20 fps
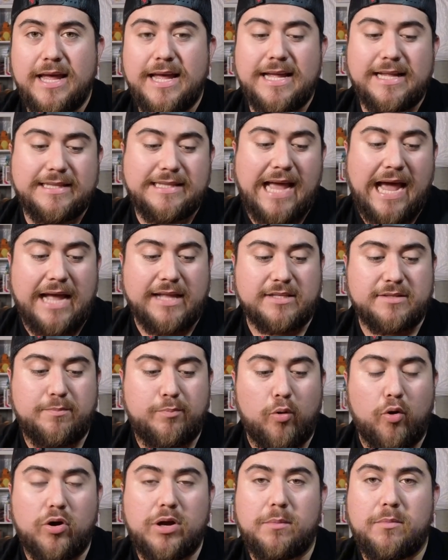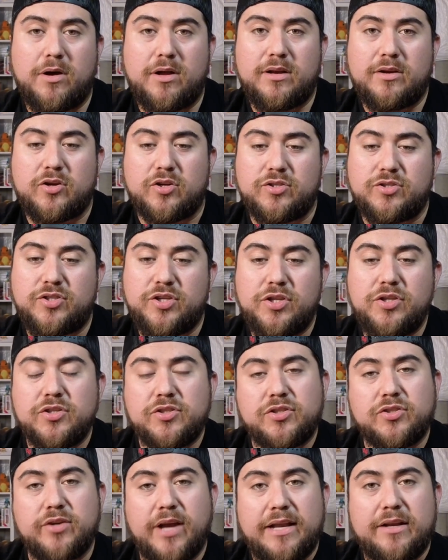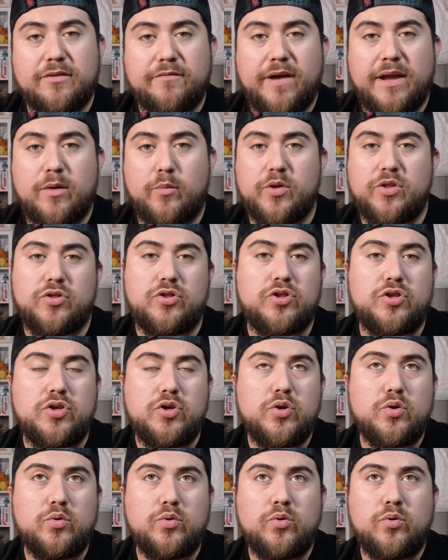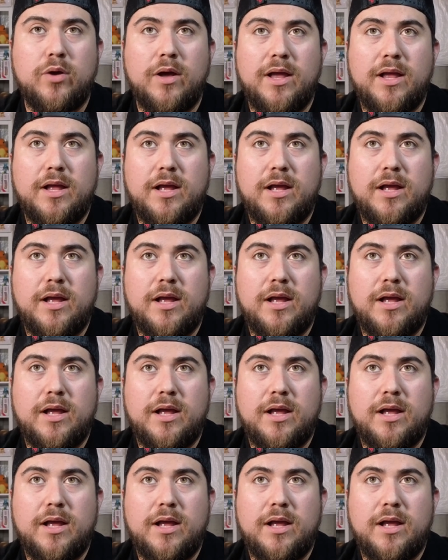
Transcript: that Pokemon continues to innovate with new,